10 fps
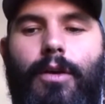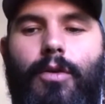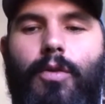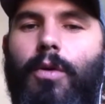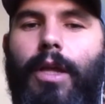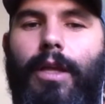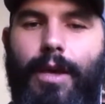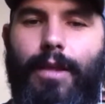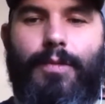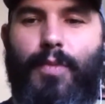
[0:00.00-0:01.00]
cool, like
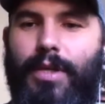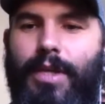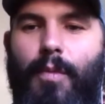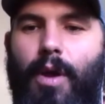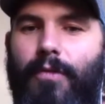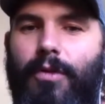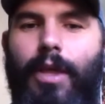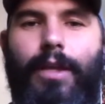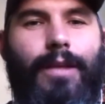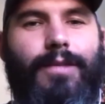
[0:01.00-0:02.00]
yeah, that's the best camera ever,
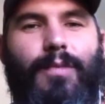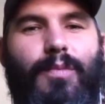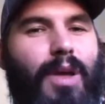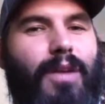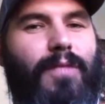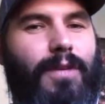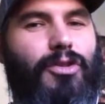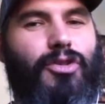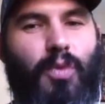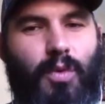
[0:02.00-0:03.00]
like that's a benefit,
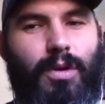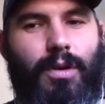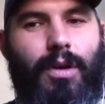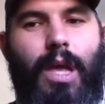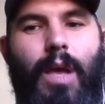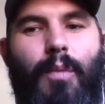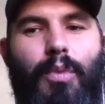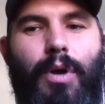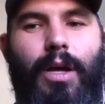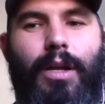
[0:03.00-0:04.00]
sure,
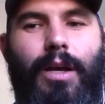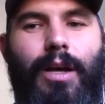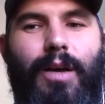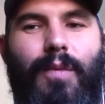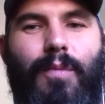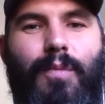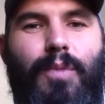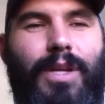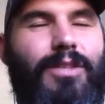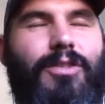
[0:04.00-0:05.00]
but
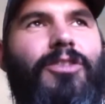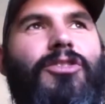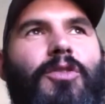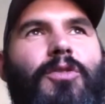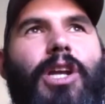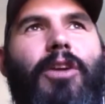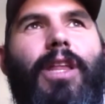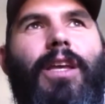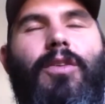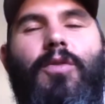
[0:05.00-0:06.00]
it's just too general,
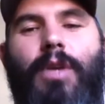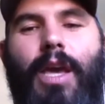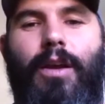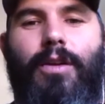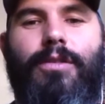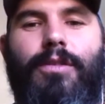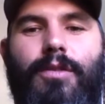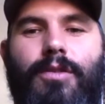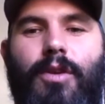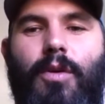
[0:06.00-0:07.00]
like who cares?
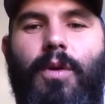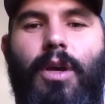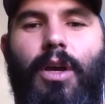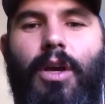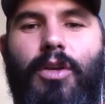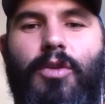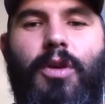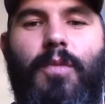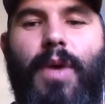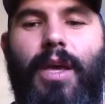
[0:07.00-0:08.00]
So you
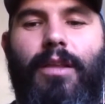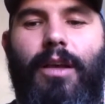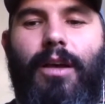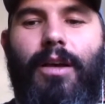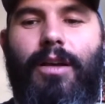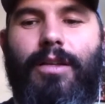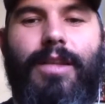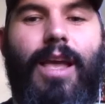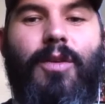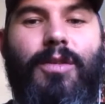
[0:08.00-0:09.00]
could make
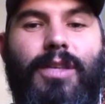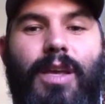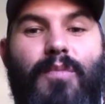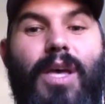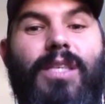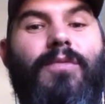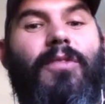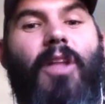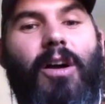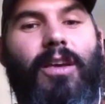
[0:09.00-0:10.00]
instead you could say best
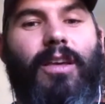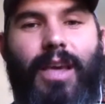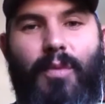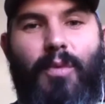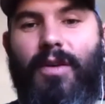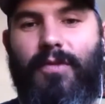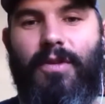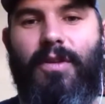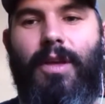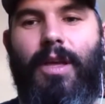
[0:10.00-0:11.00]
vlogging camera
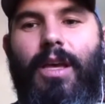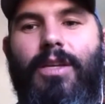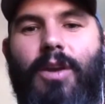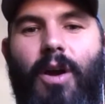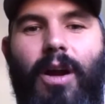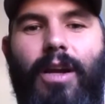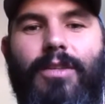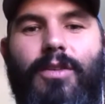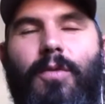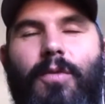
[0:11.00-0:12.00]
ever. So all right,
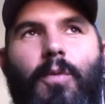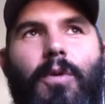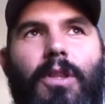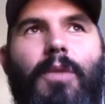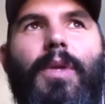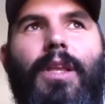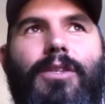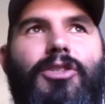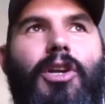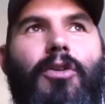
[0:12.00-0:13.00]
so we're a little bit
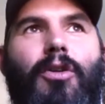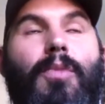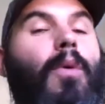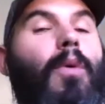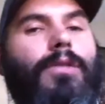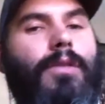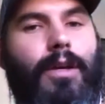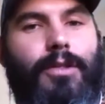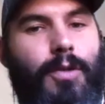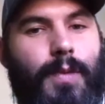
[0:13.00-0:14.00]
less general, but we're also
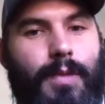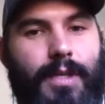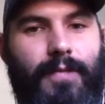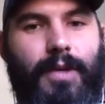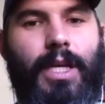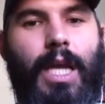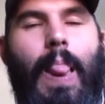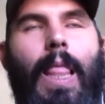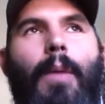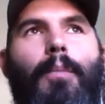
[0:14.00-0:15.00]
not too specific,
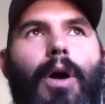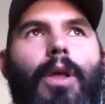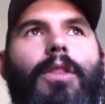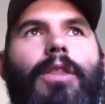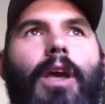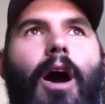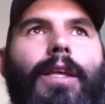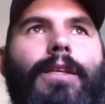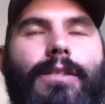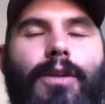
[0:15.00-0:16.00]
but the
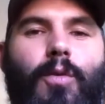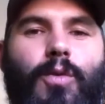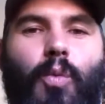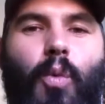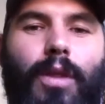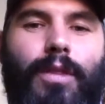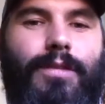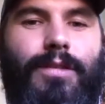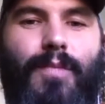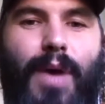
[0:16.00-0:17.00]
audience knows what
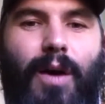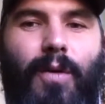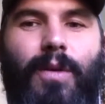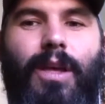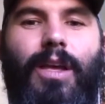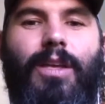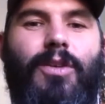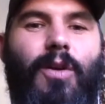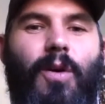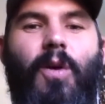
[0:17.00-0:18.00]
this is about.
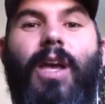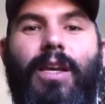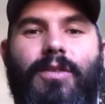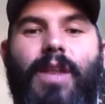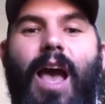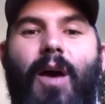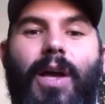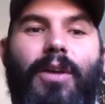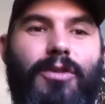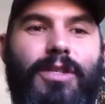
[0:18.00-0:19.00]
So okay, so now
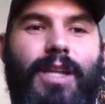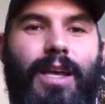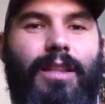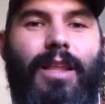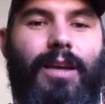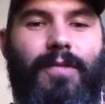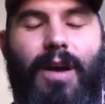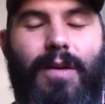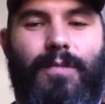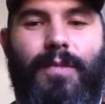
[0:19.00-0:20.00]
I understand, like if
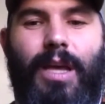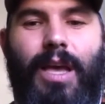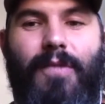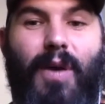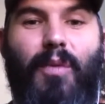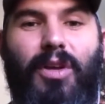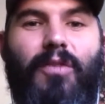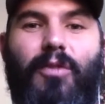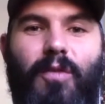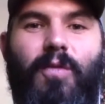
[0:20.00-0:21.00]
I'm
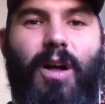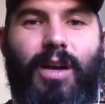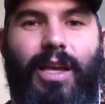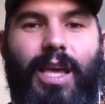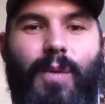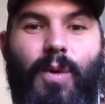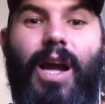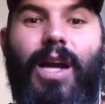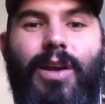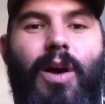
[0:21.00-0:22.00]
looking for a vlogging camera,
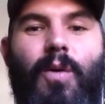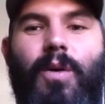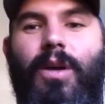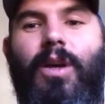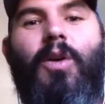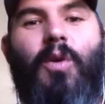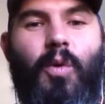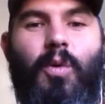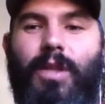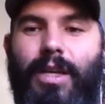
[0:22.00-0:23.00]
I know,
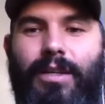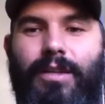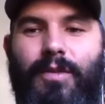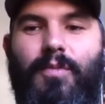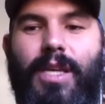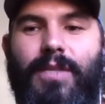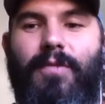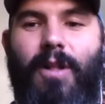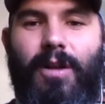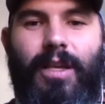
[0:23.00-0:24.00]
cool, like best
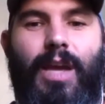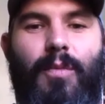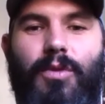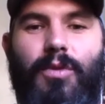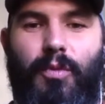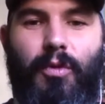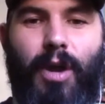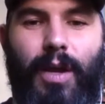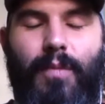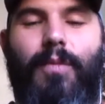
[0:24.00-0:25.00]
vlogging camera is
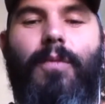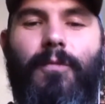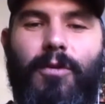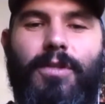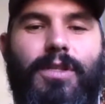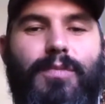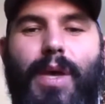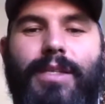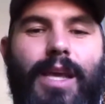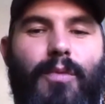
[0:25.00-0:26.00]
great versus
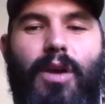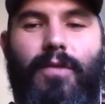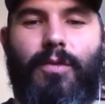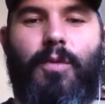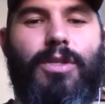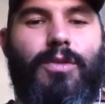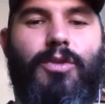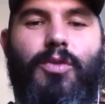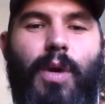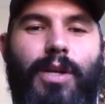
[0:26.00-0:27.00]
best camera ever, which is
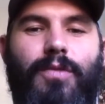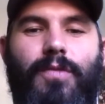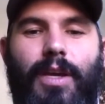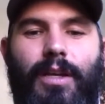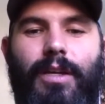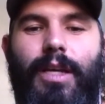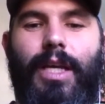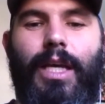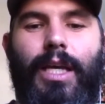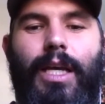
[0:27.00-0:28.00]
just way too vague.
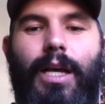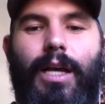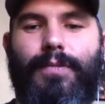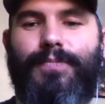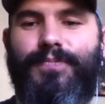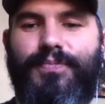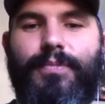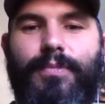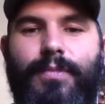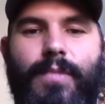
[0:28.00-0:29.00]
The
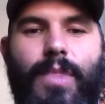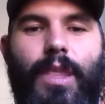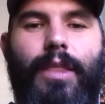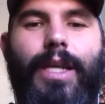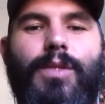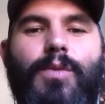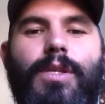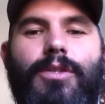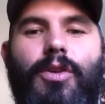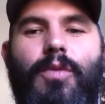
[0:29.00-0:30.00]
next one
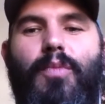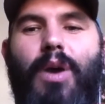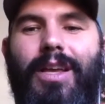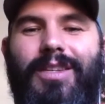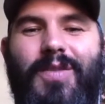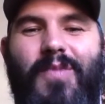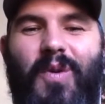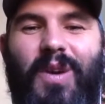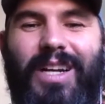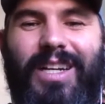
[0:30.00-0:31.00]
is too
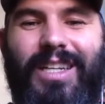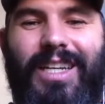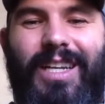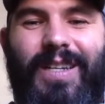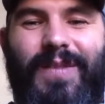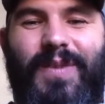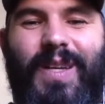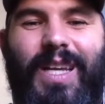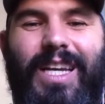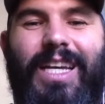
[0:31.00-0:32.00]
boring.
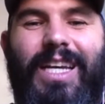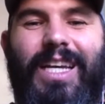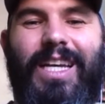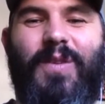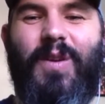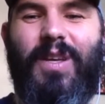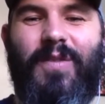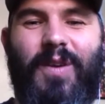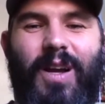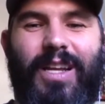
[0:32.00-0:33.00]
So if you don't give
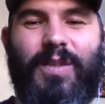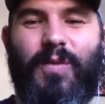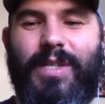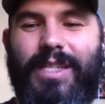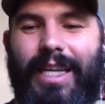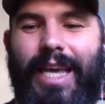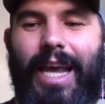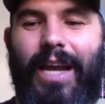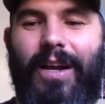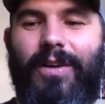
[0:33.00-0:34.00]
your audience a reason to
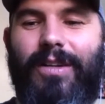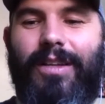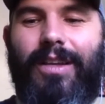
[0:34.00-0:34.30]
care,